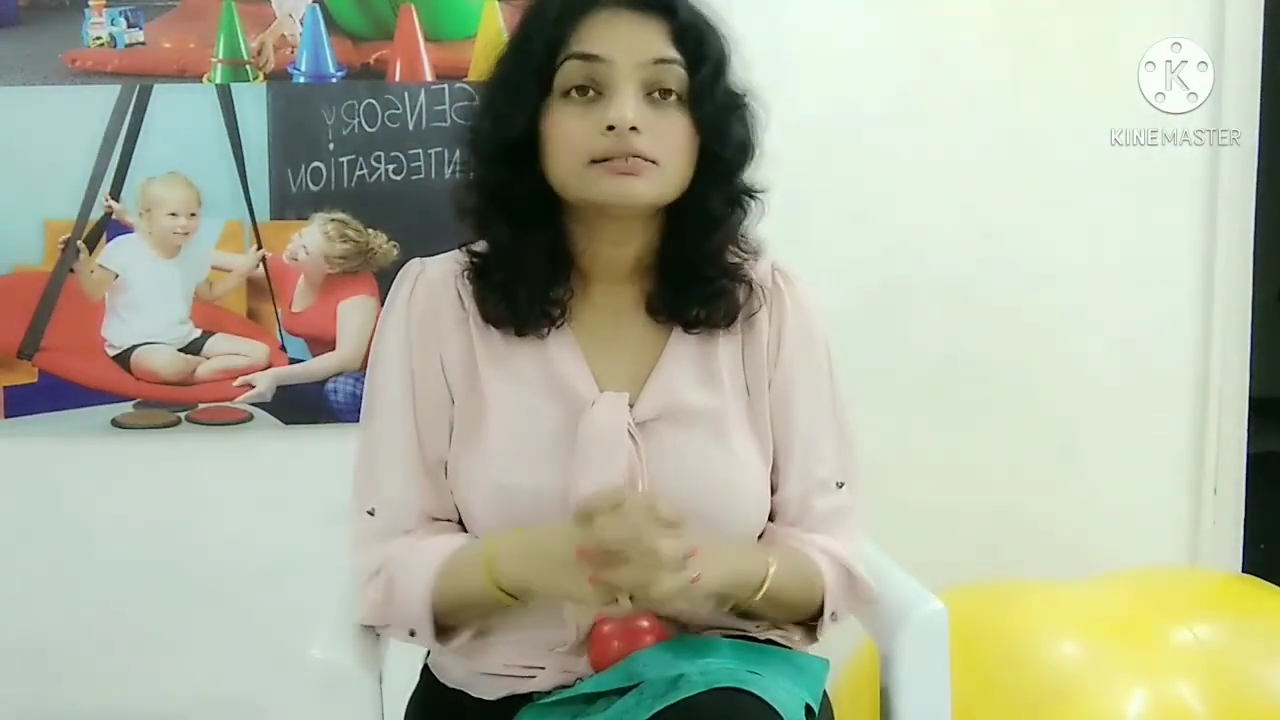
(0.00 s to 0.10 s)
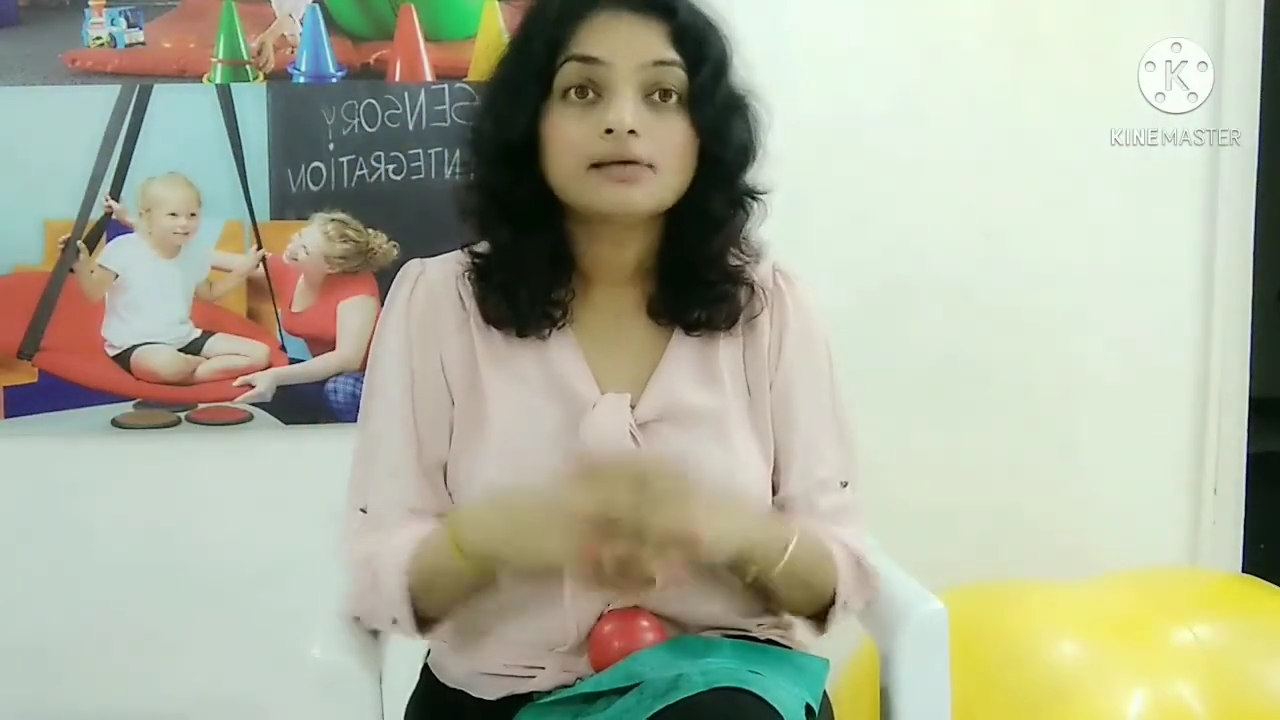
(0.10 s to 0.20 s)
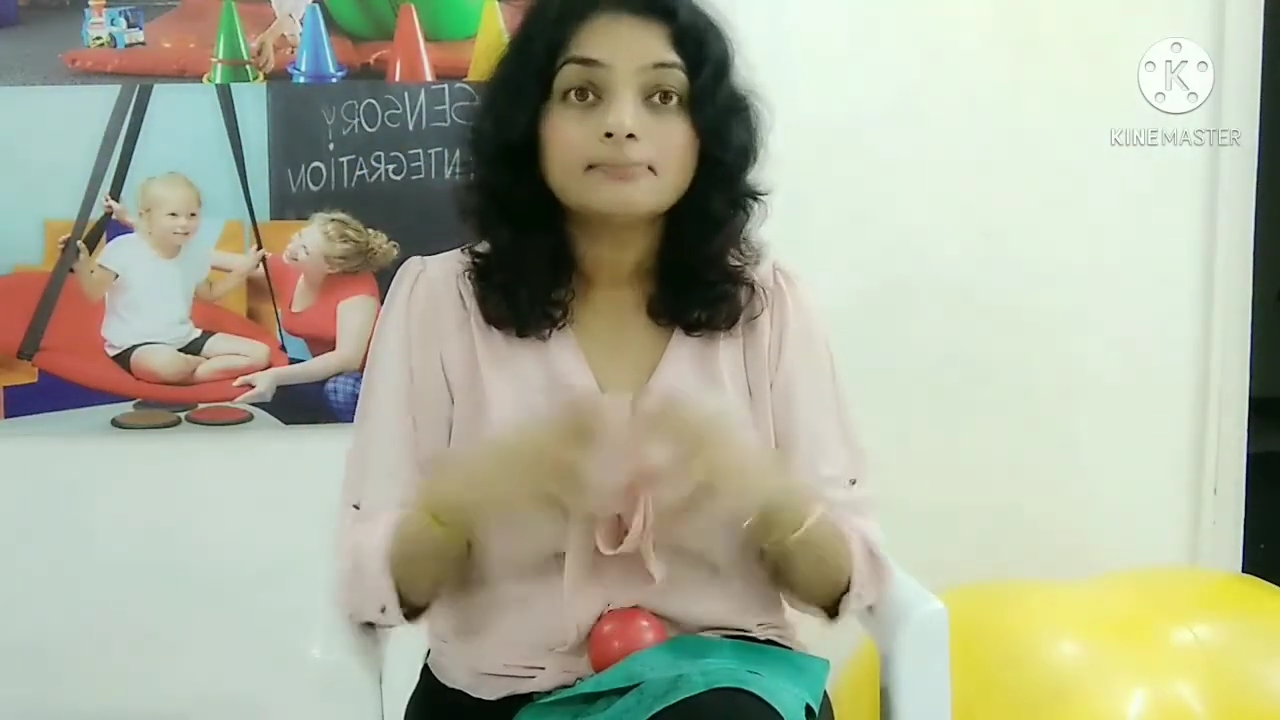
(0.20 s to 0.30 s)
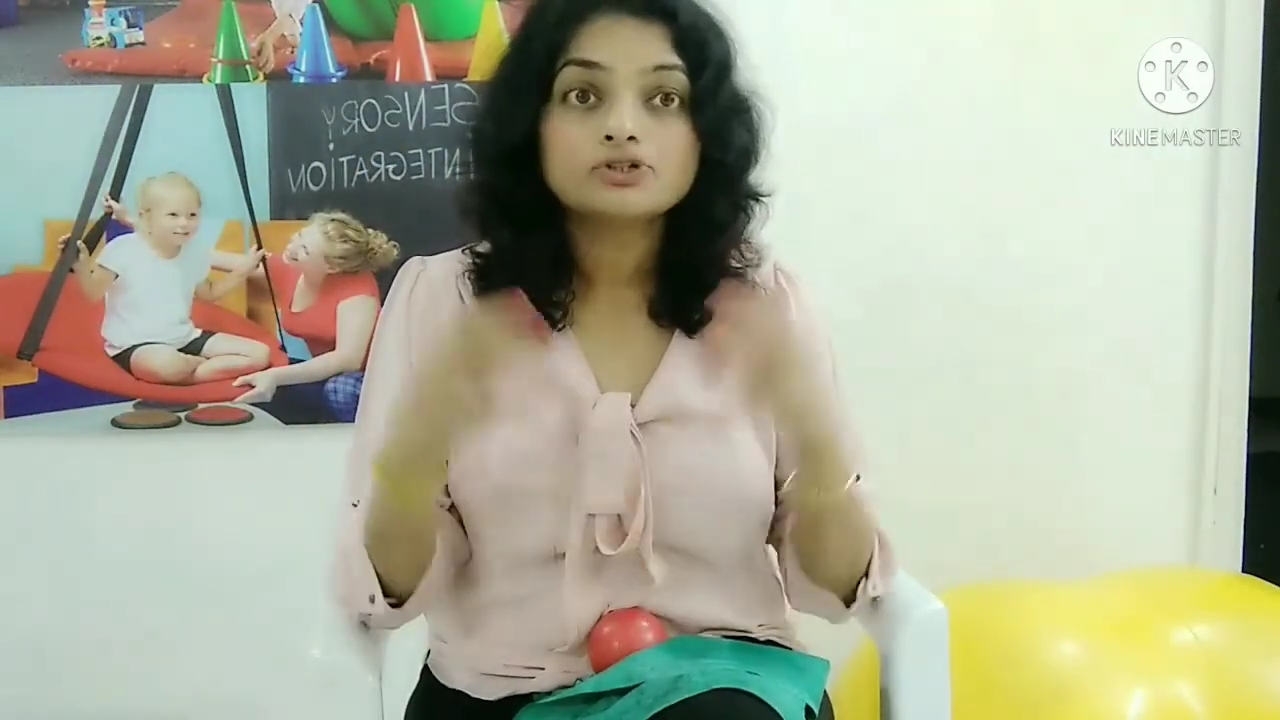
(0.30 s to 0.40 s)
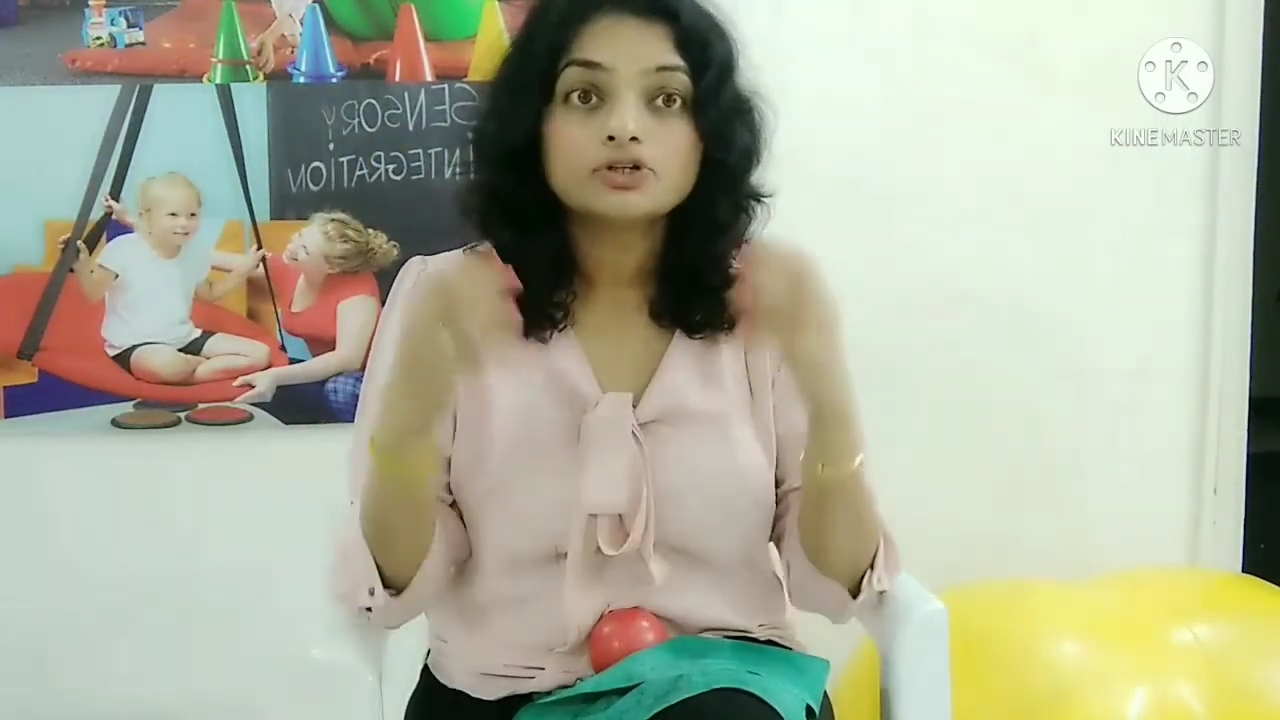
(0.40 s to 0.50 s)

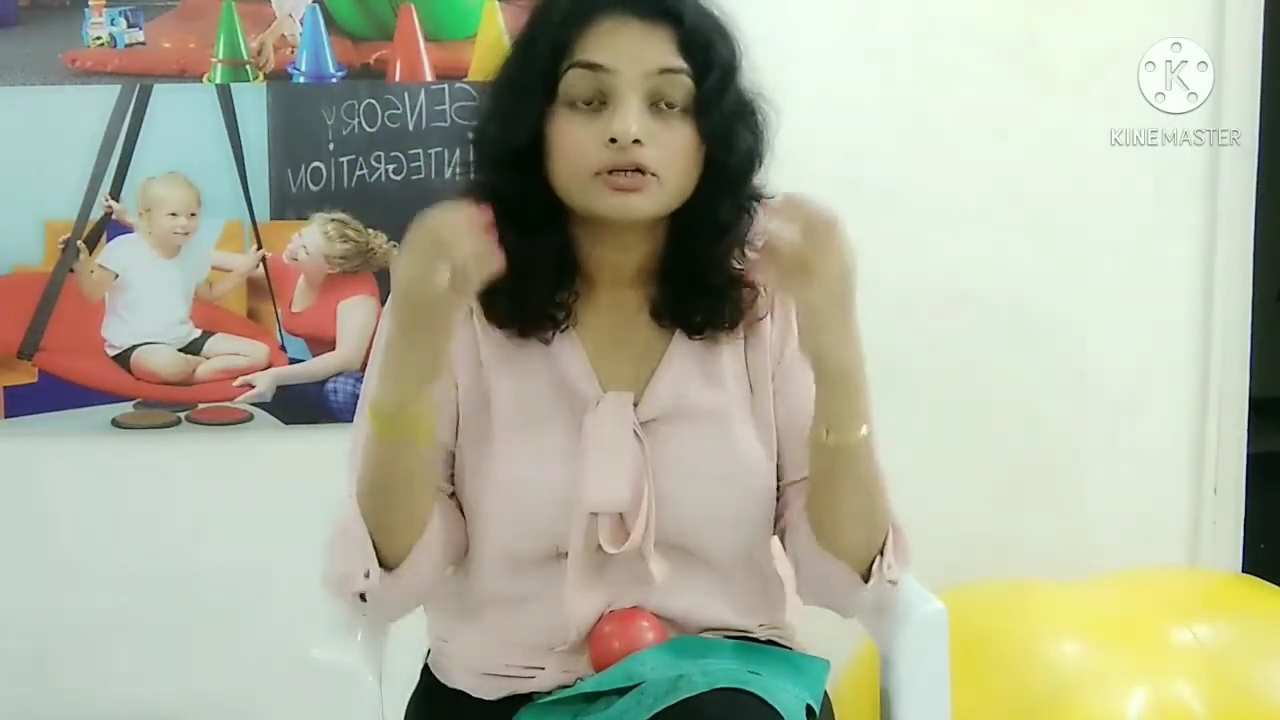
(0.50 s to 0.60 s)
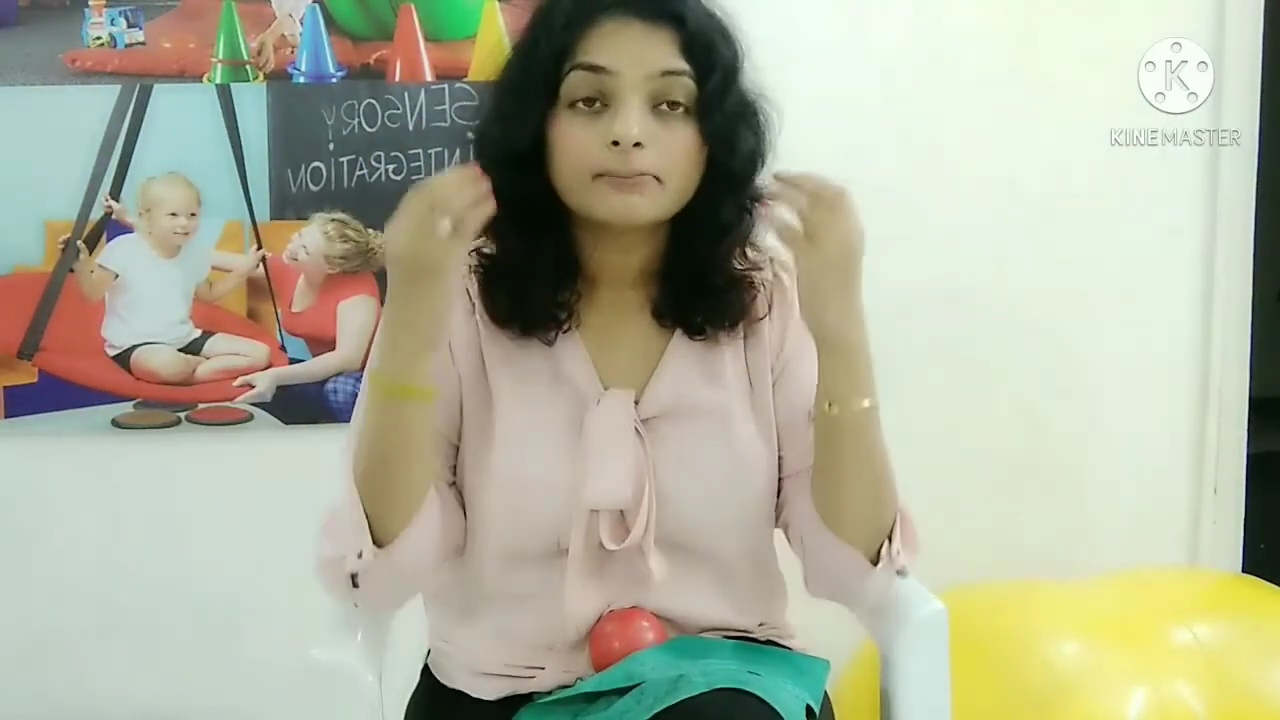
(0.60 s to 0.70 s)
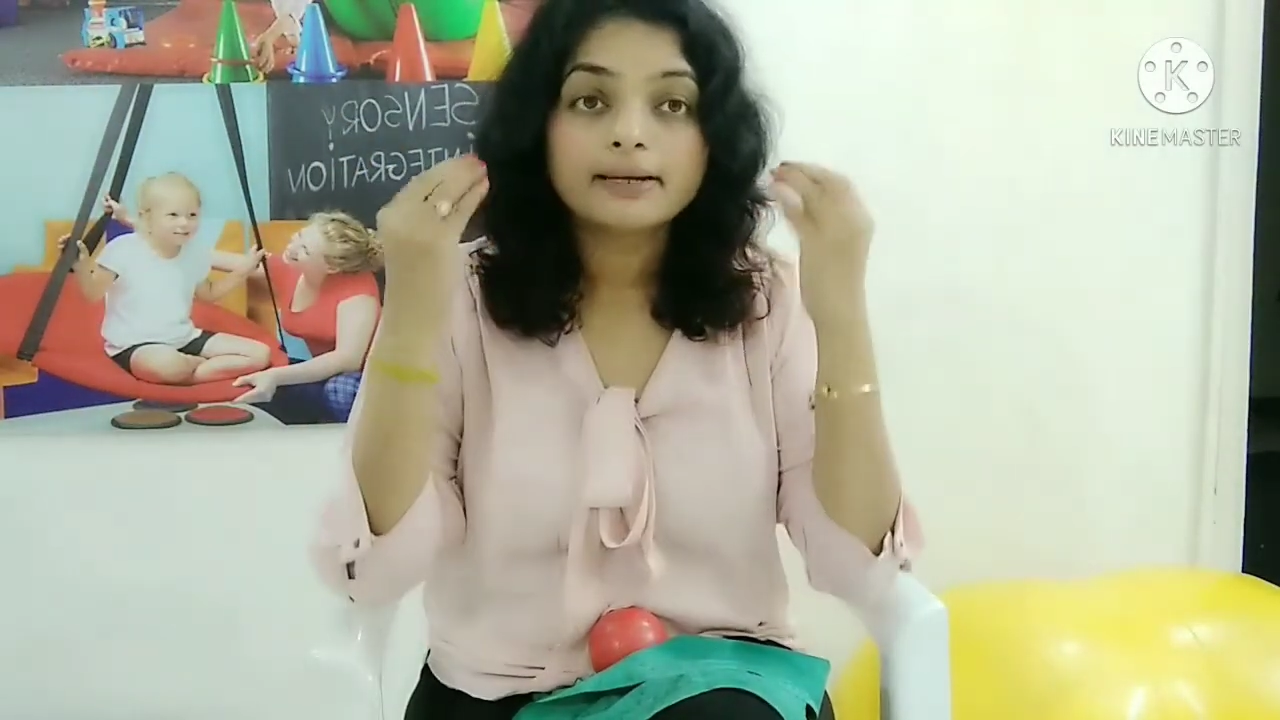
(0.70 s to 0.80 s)
some children